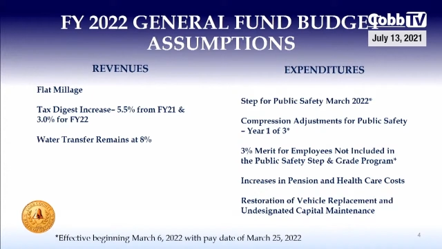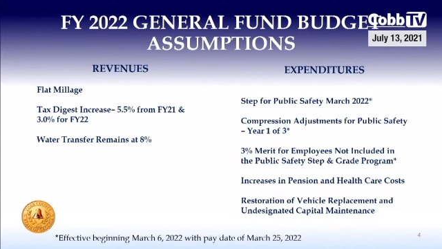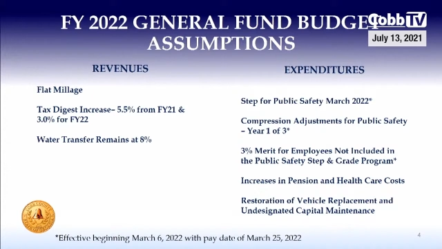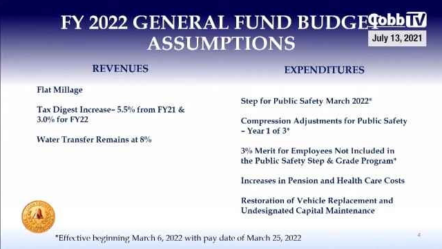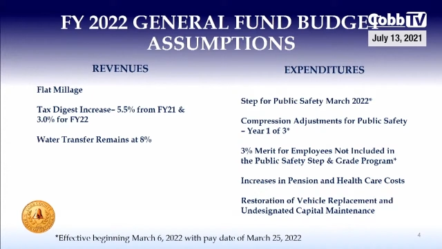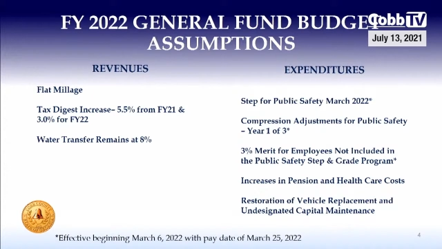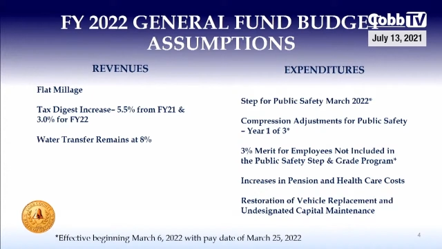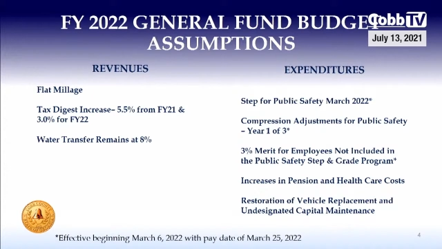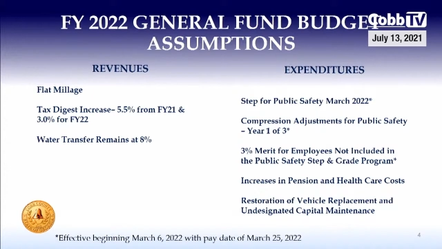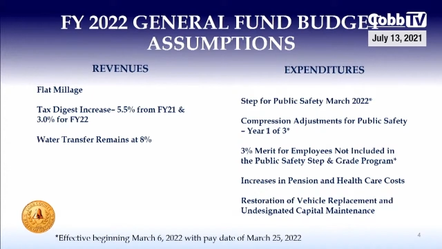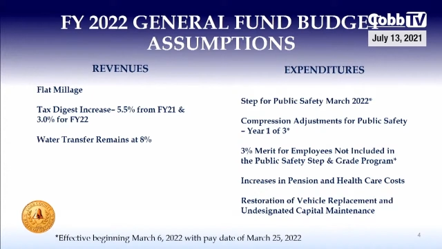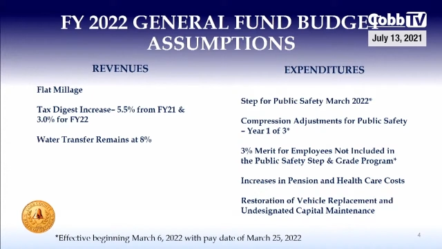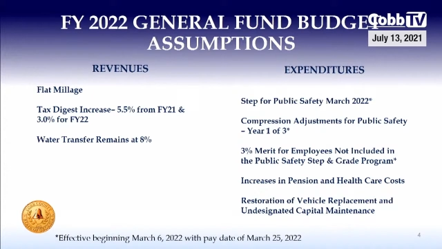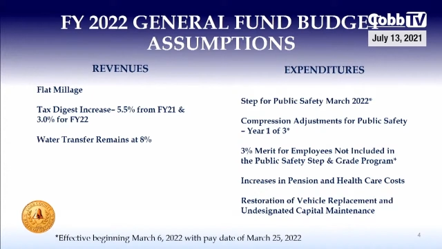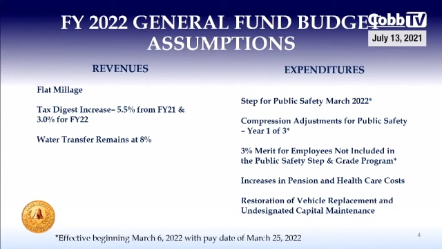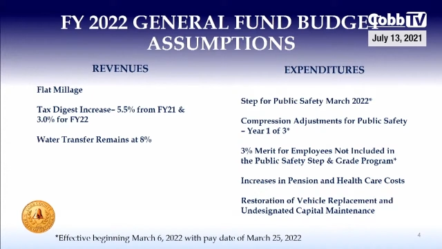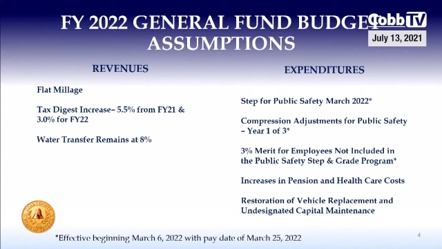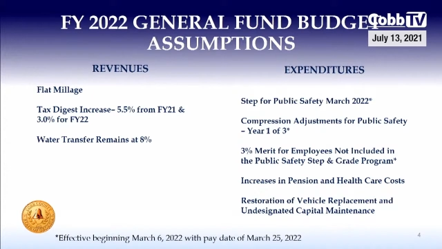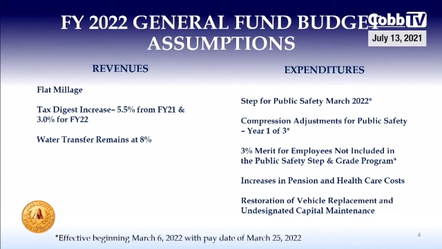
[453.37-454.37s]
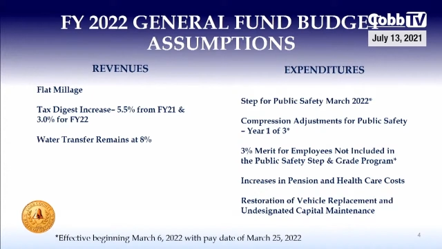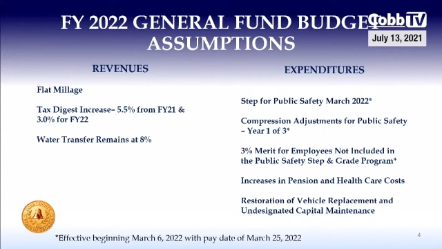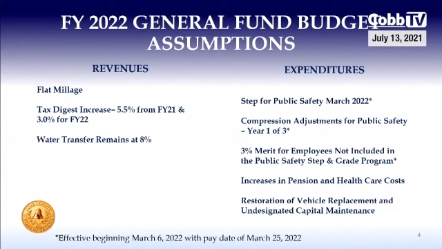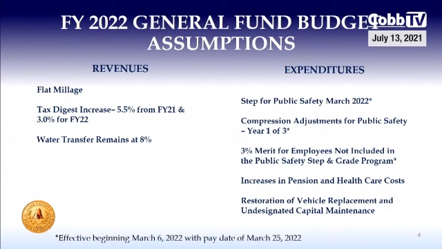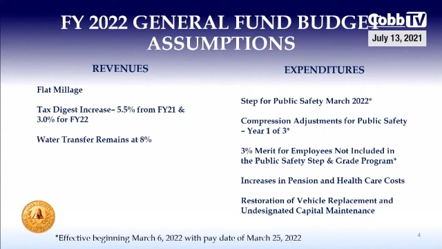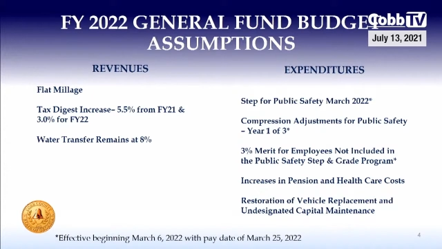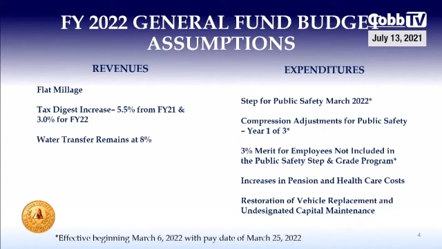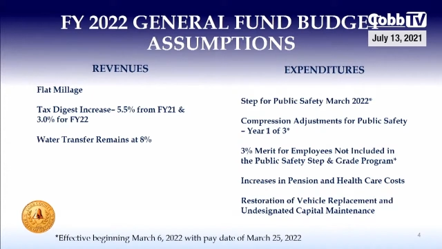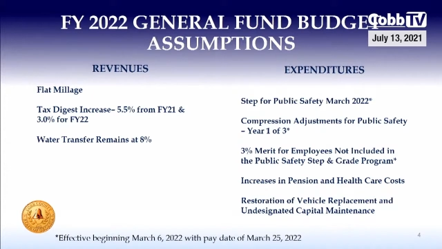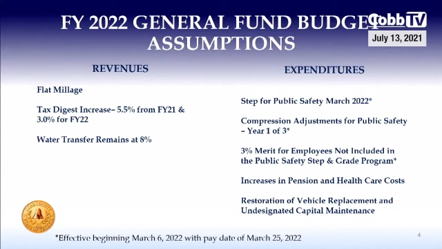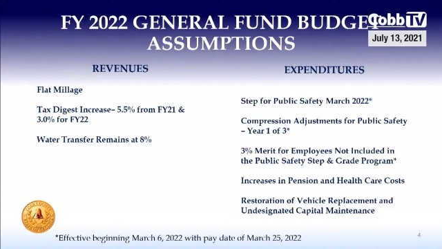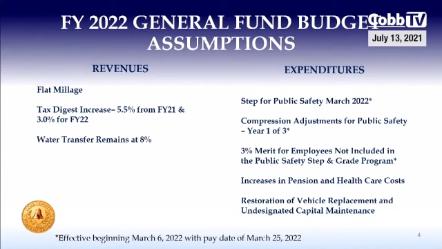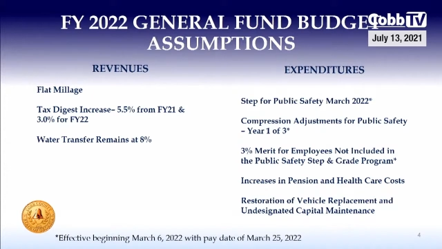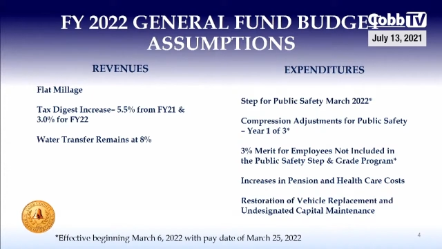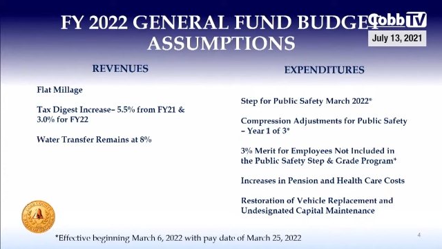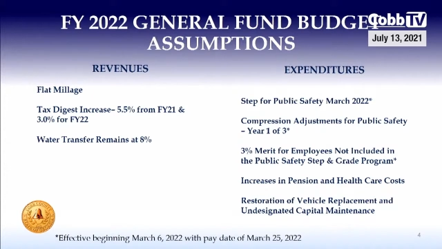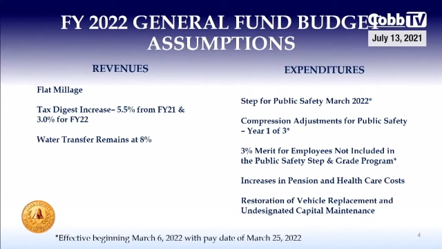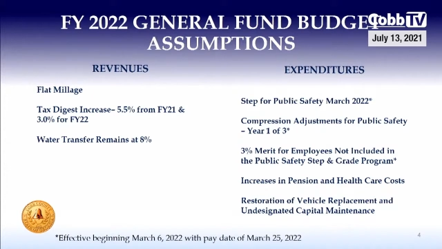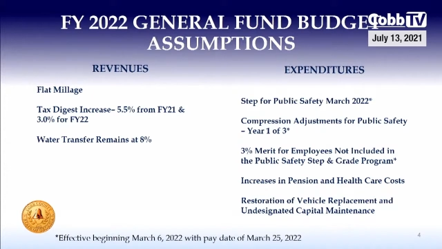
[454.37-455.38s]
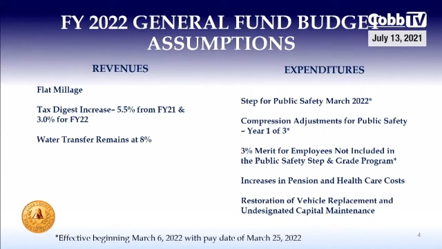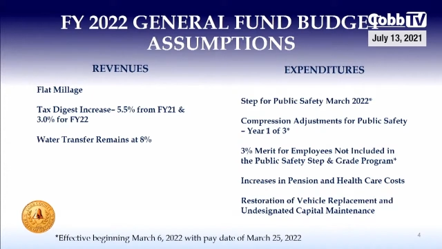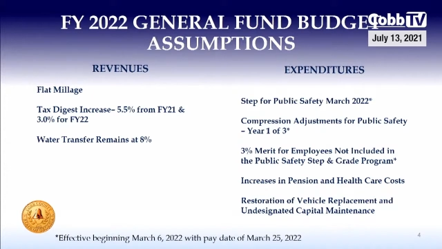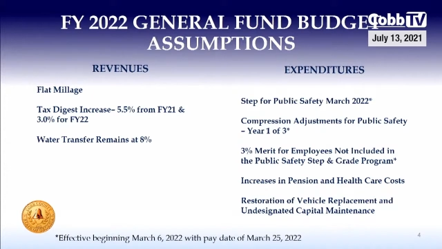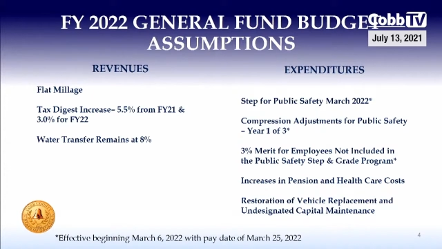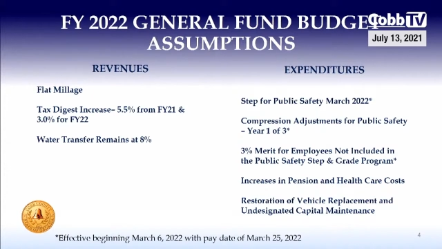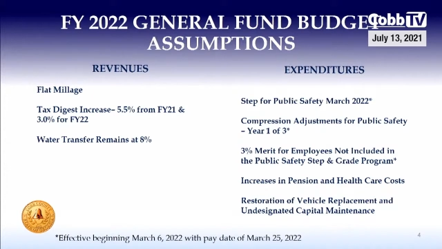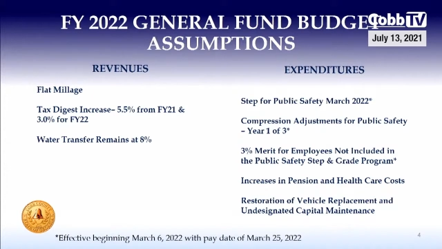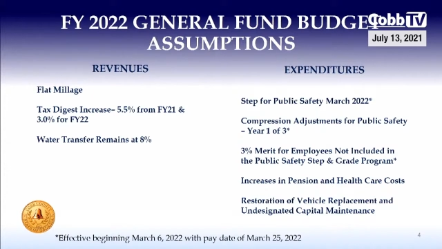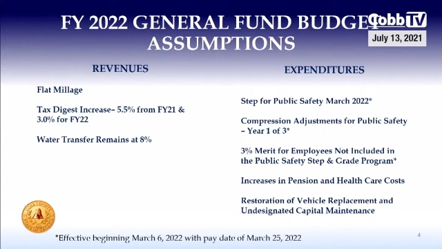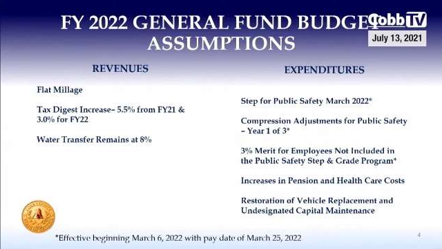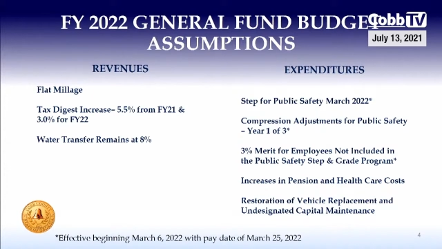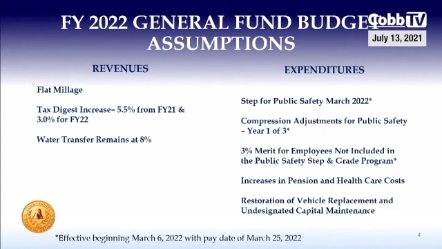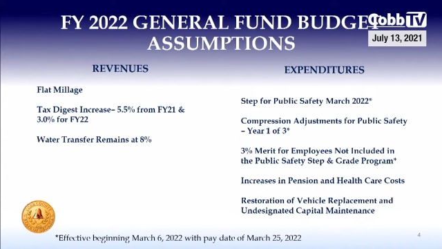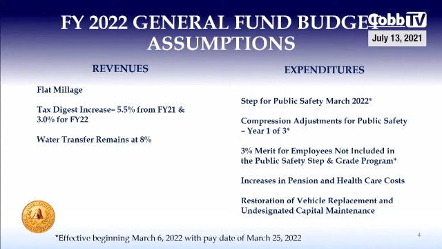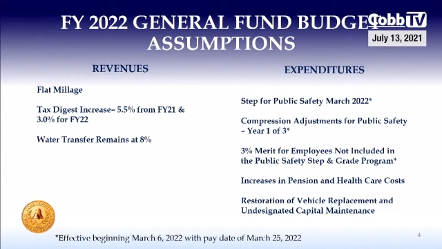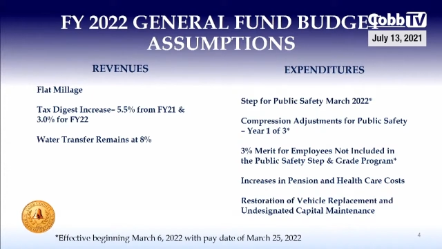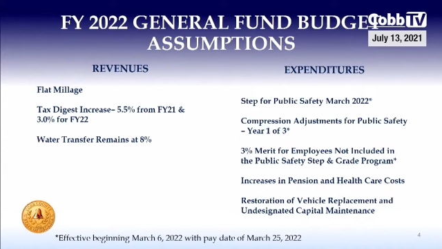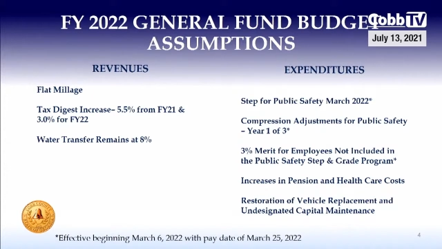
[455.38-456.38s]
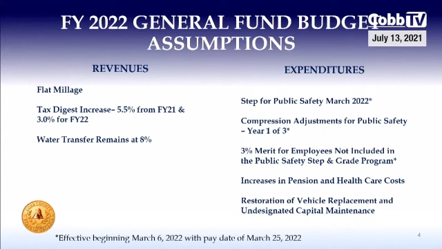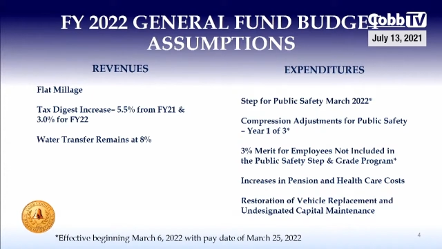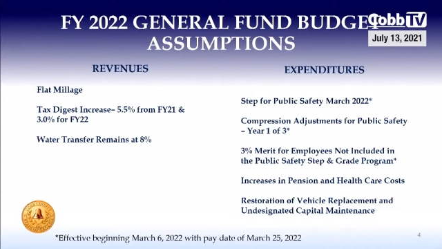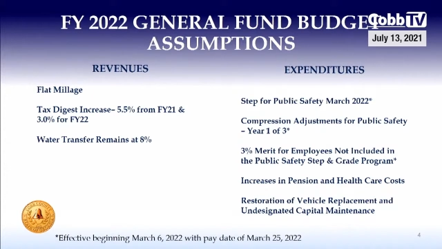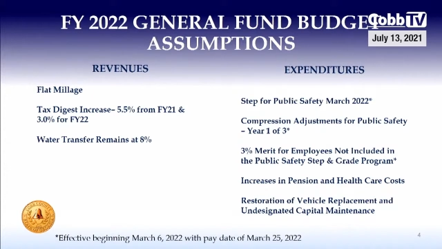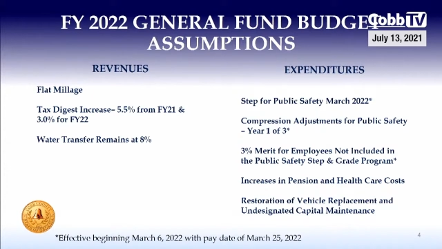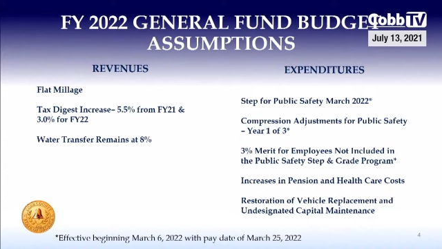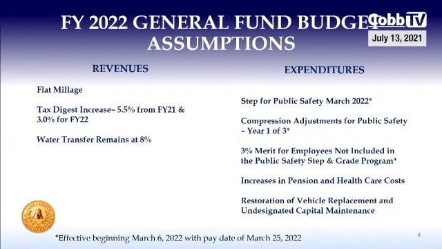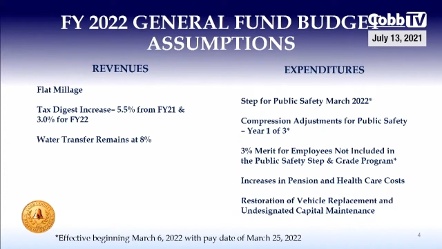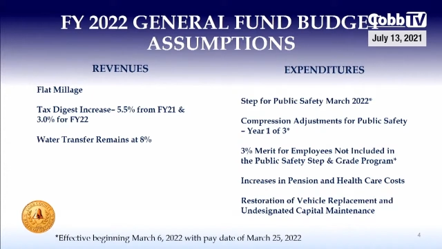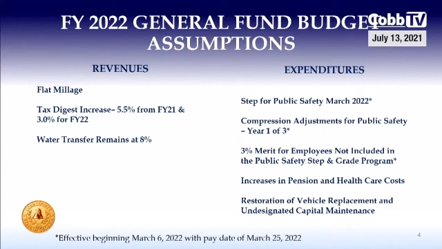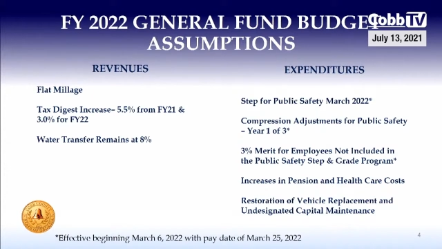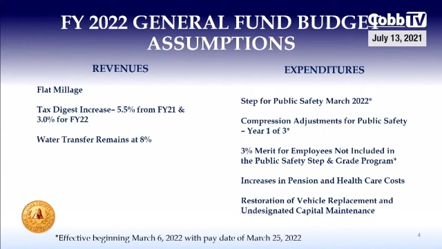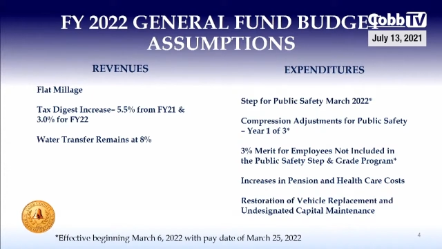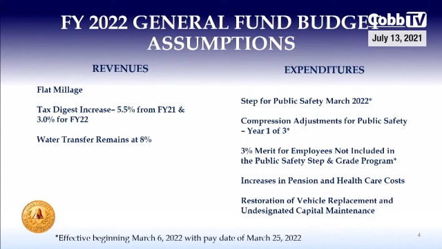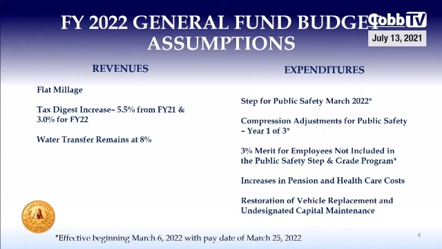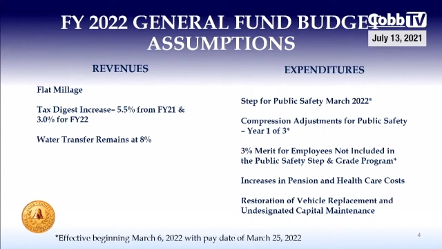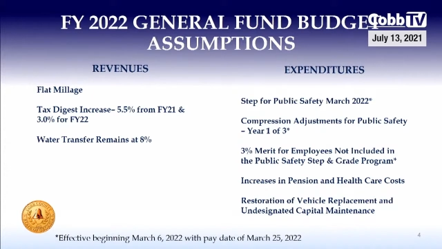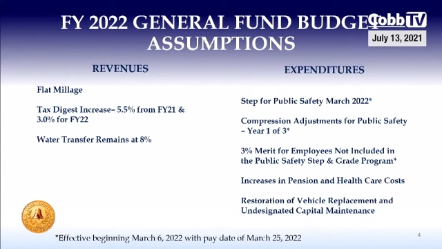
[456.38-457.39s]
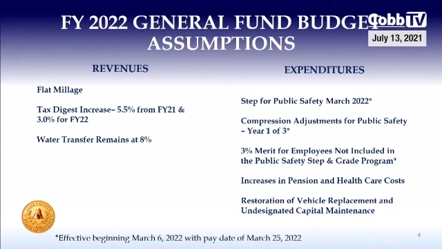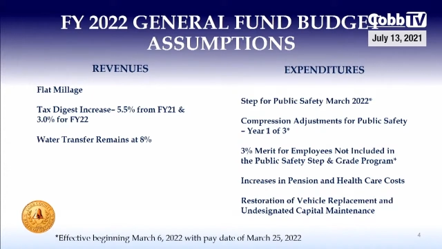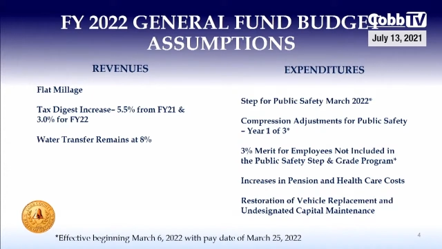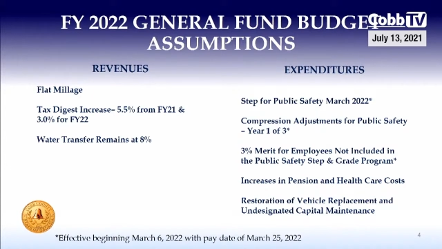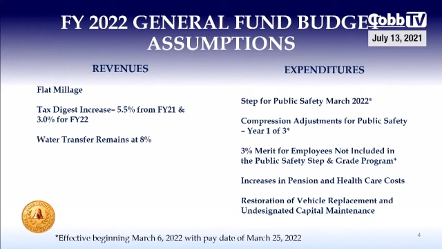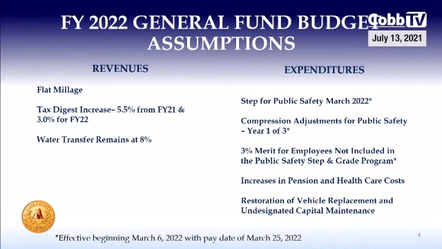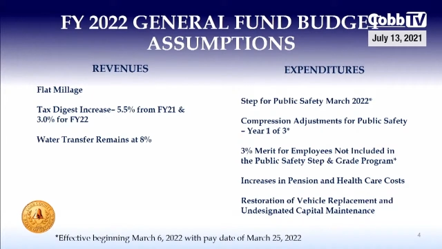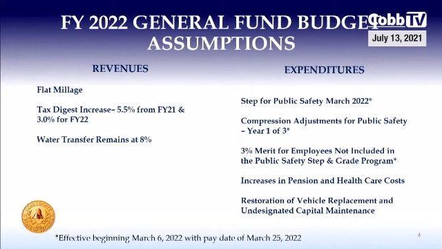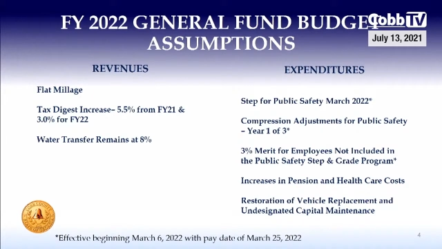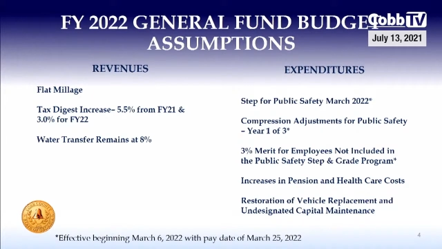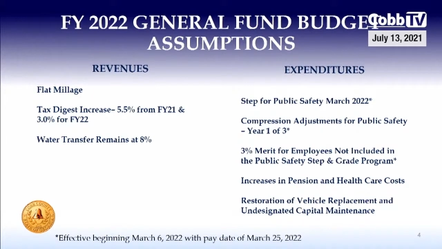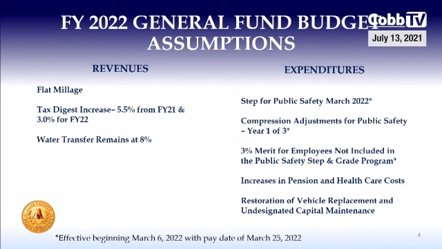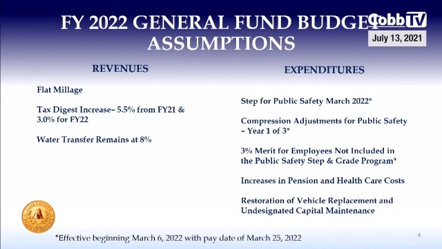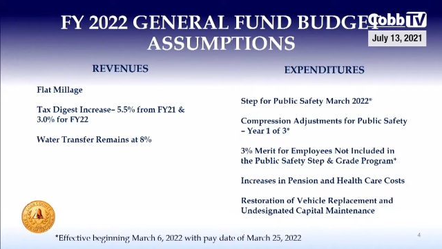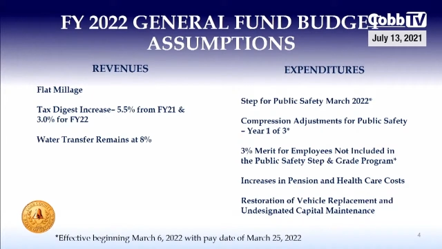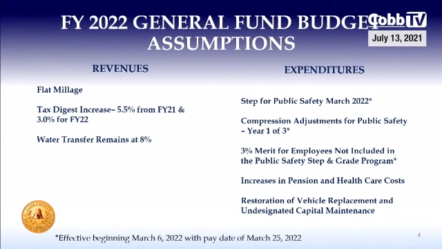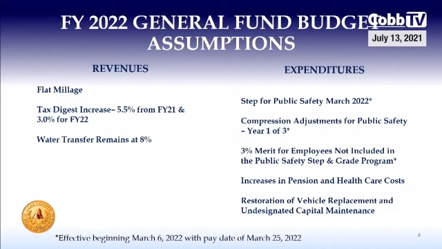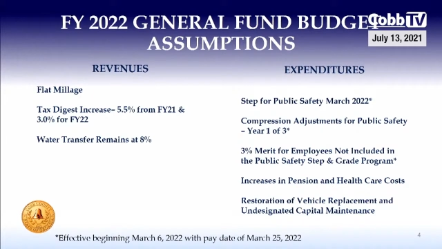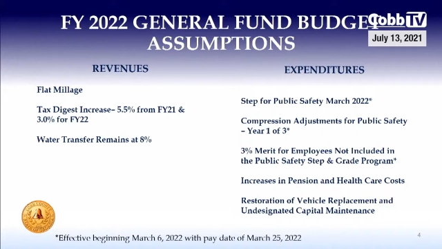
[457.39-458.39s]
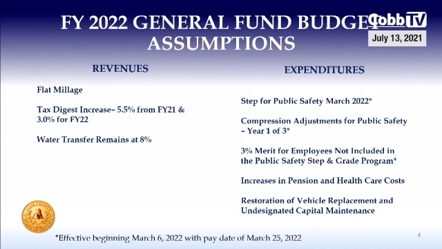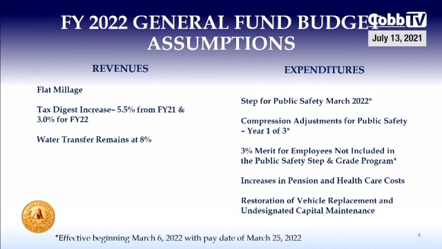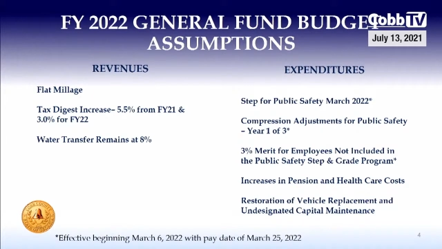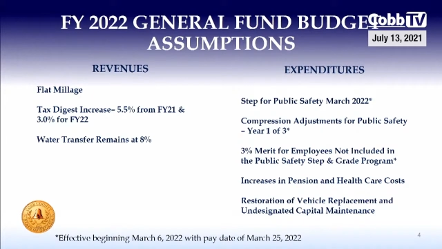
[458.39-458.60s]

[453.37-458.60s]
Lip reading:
Nobody's mouth can be seen.